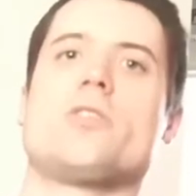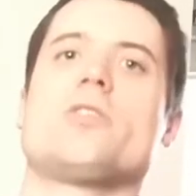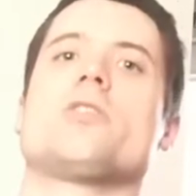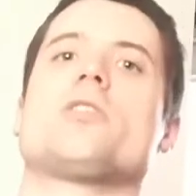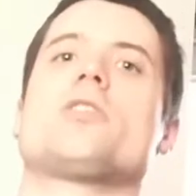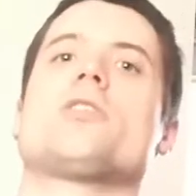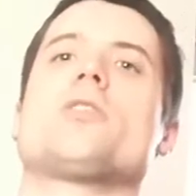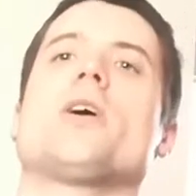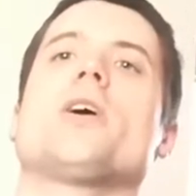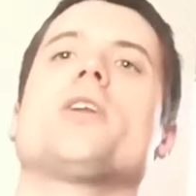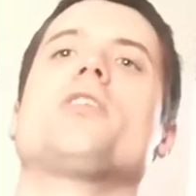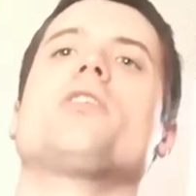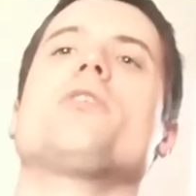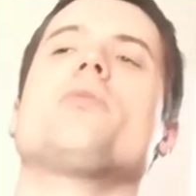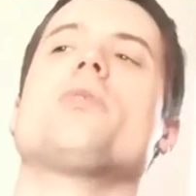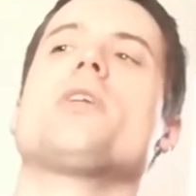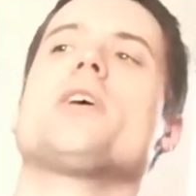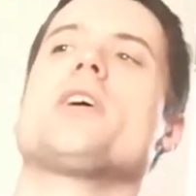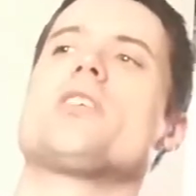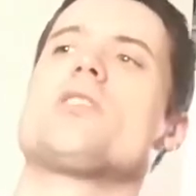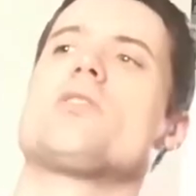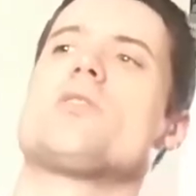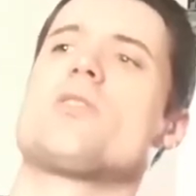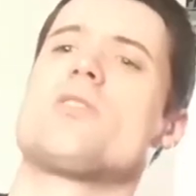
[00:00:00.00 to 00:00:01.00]
So I do
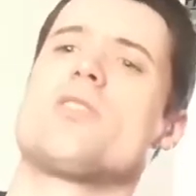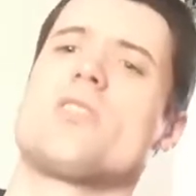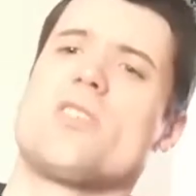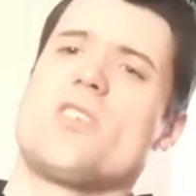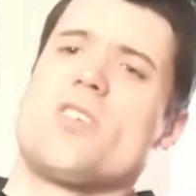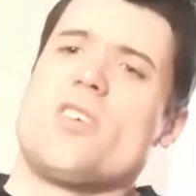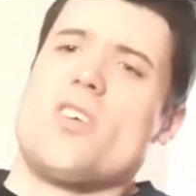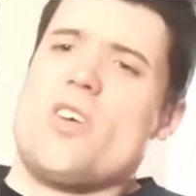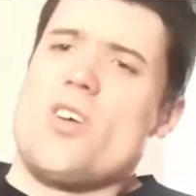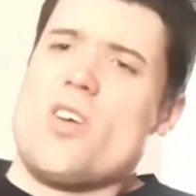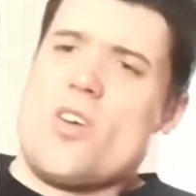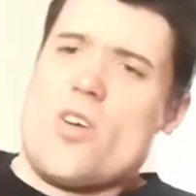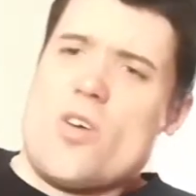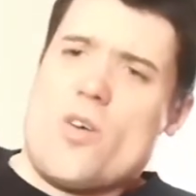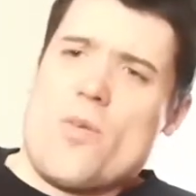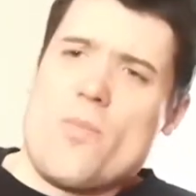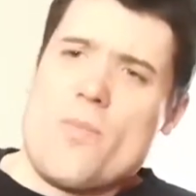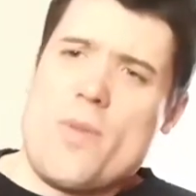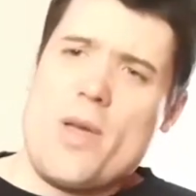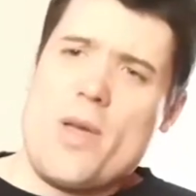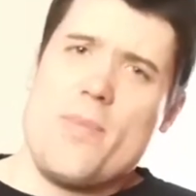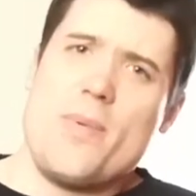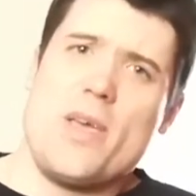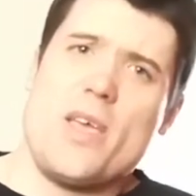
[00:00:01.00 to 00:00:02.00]
this
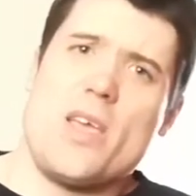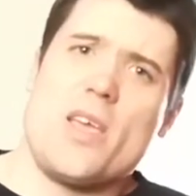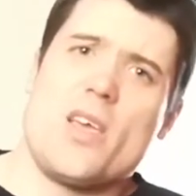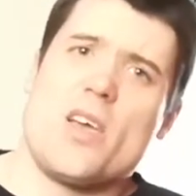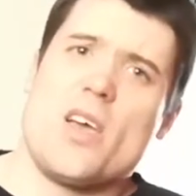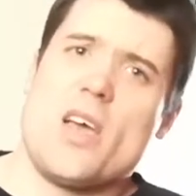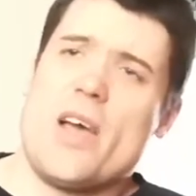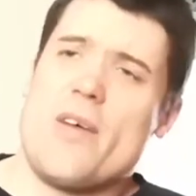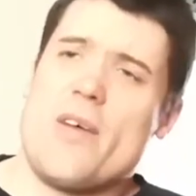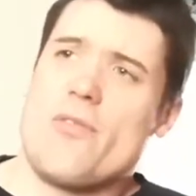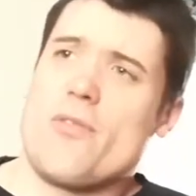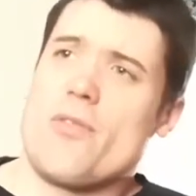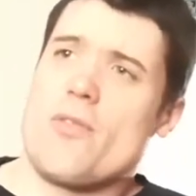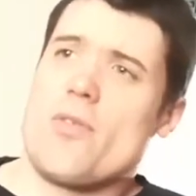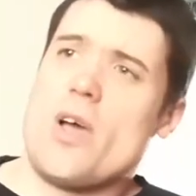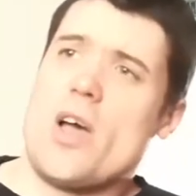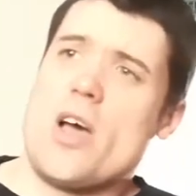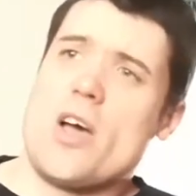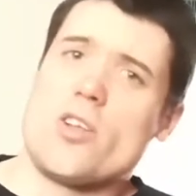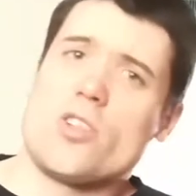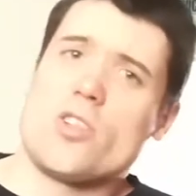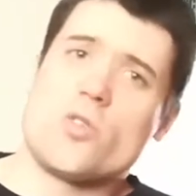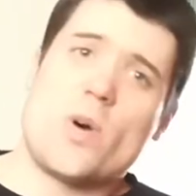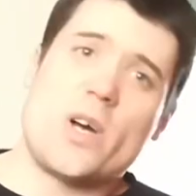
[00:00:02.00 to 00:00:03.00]
maybe
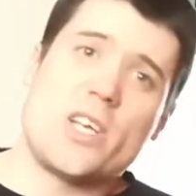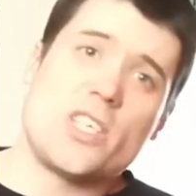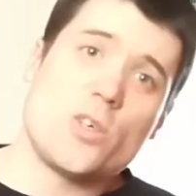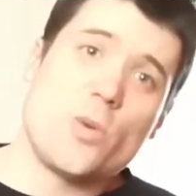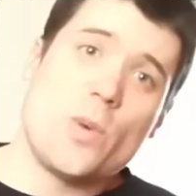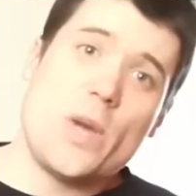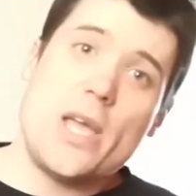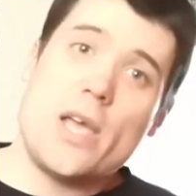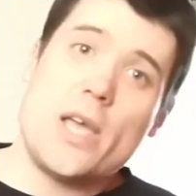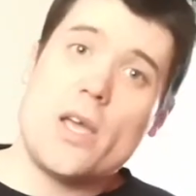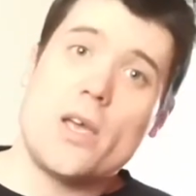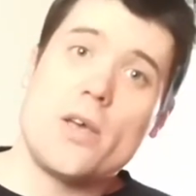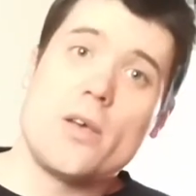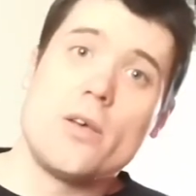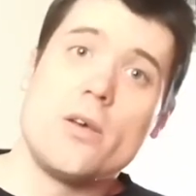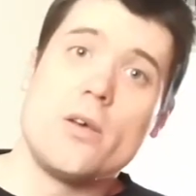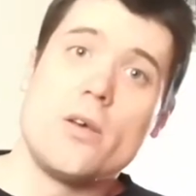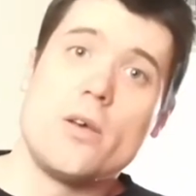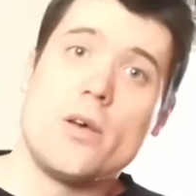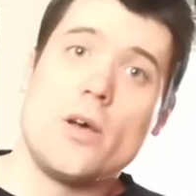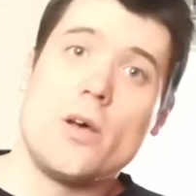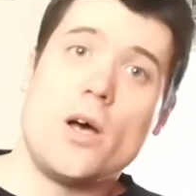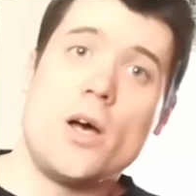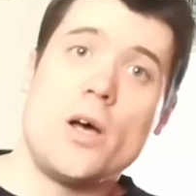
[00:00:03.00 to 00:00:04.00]
twice a week,
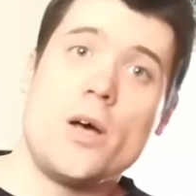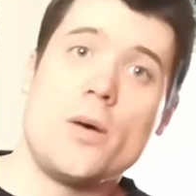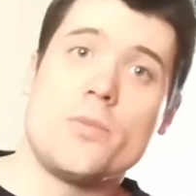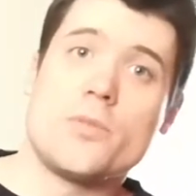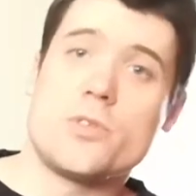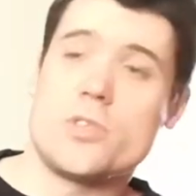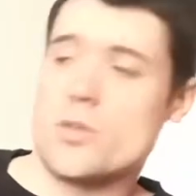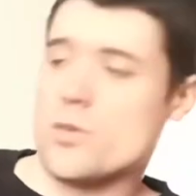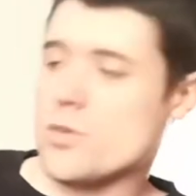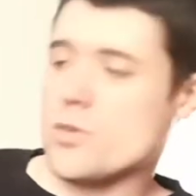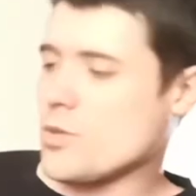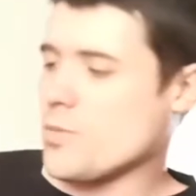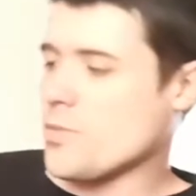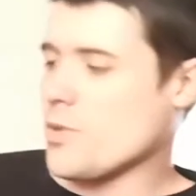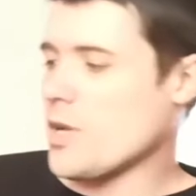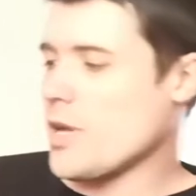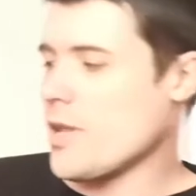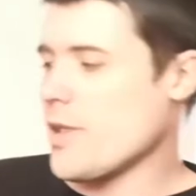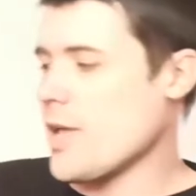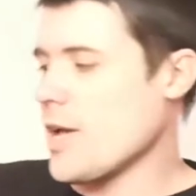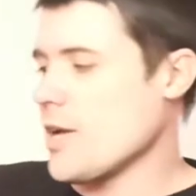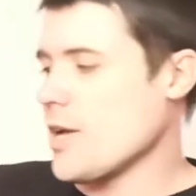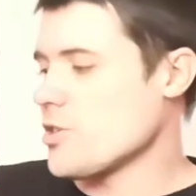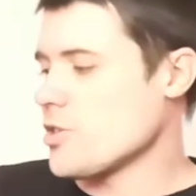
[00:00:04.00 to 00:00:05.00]
something
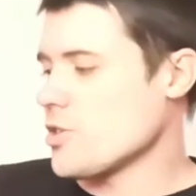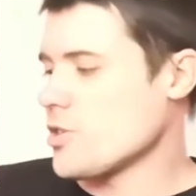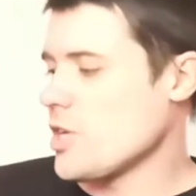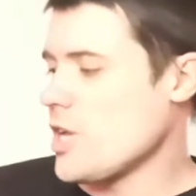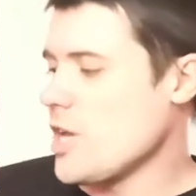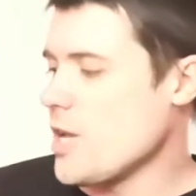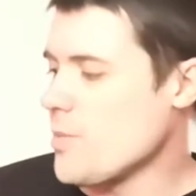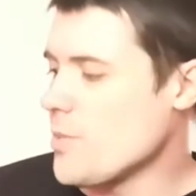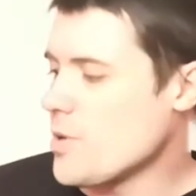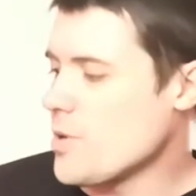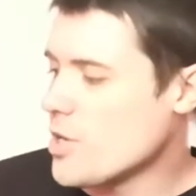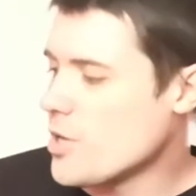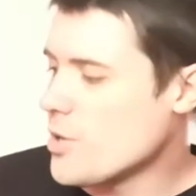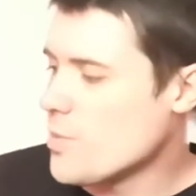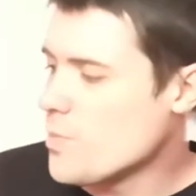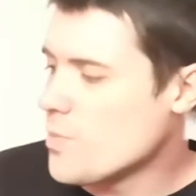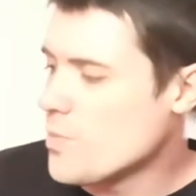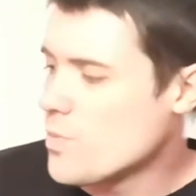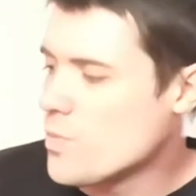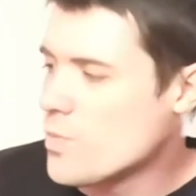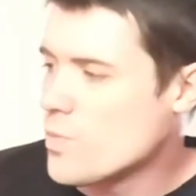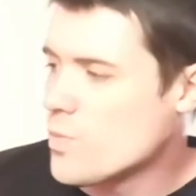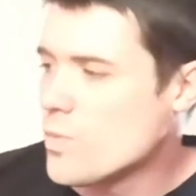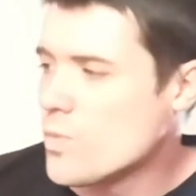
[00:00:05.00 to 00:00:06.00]
like that, just keep your
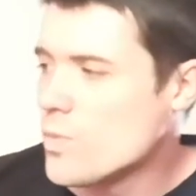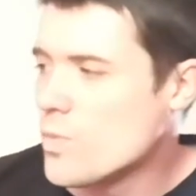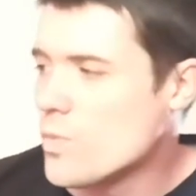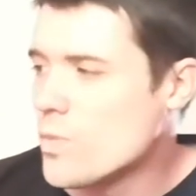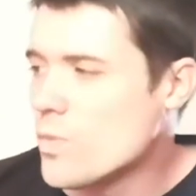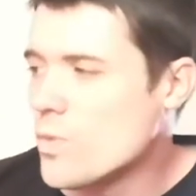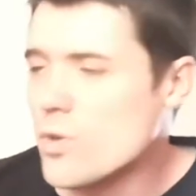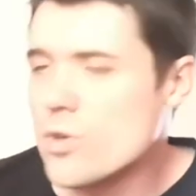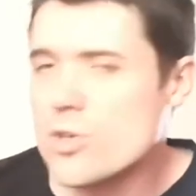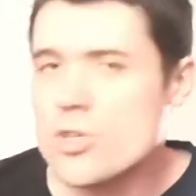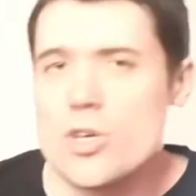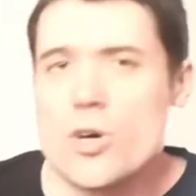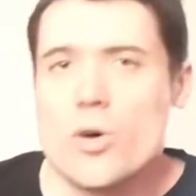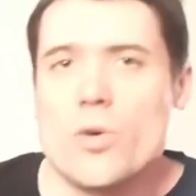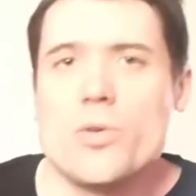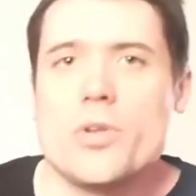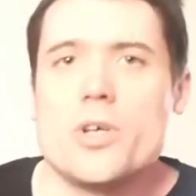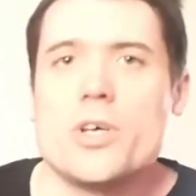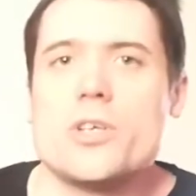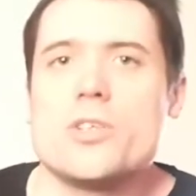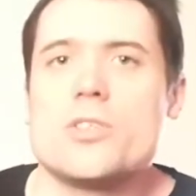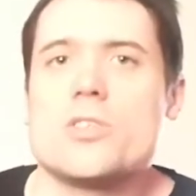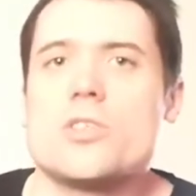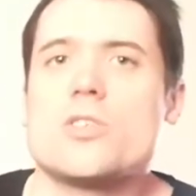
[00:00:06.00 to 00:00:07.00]

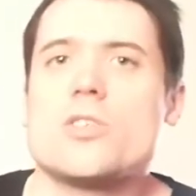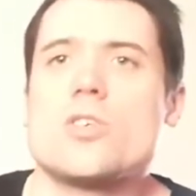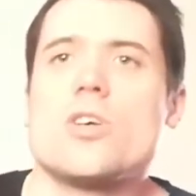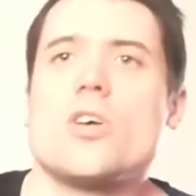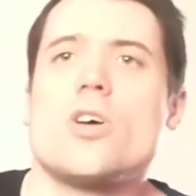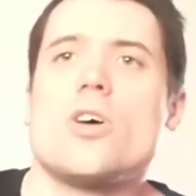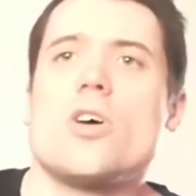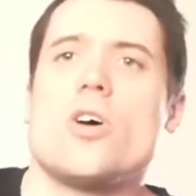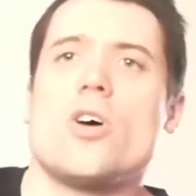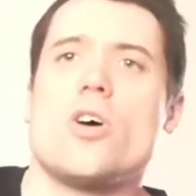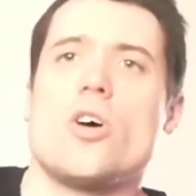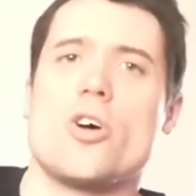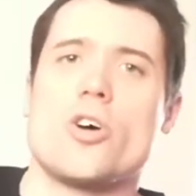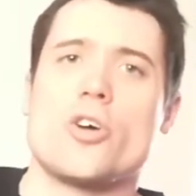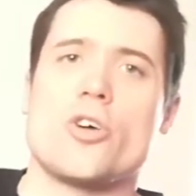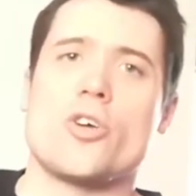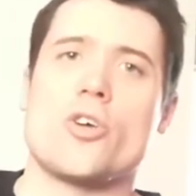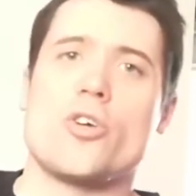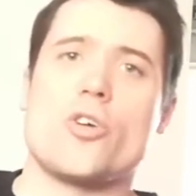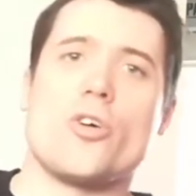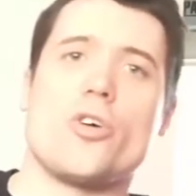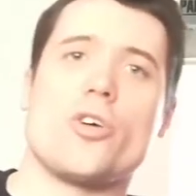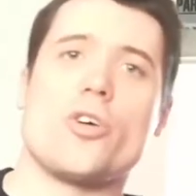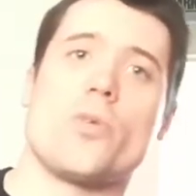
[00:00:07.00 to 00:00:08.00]
shoulders
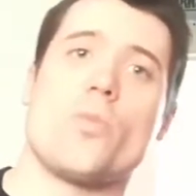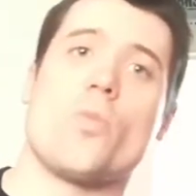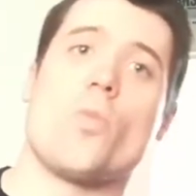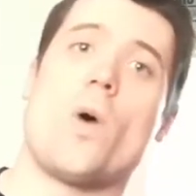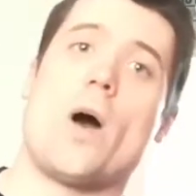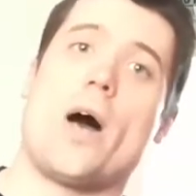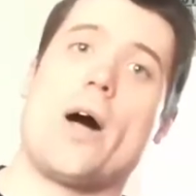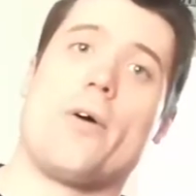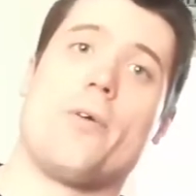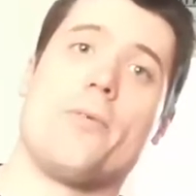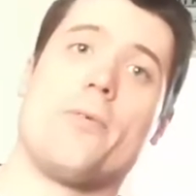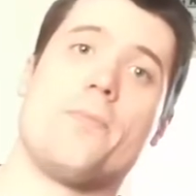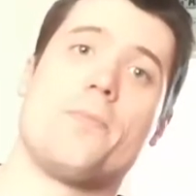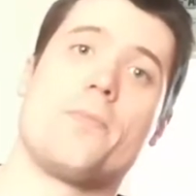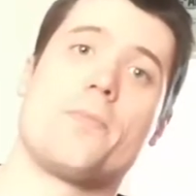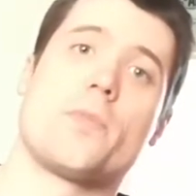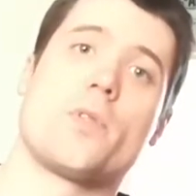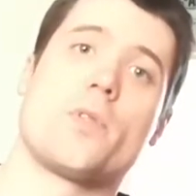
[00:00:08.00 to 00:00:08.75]
good and well.